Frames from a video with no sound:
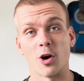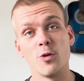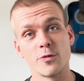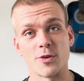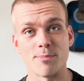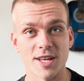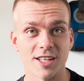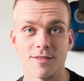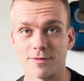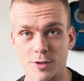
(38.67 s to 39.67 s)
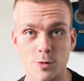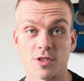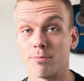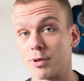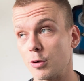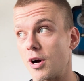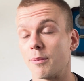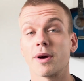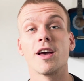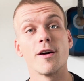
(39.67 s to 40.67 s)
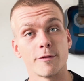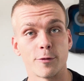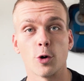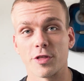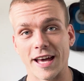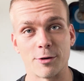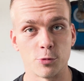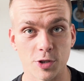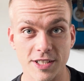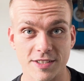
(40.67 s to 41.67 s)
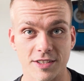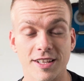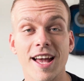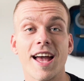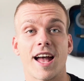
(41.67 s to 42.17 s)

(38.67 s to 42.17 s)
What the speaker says: over 1 million views and blew up for that reason.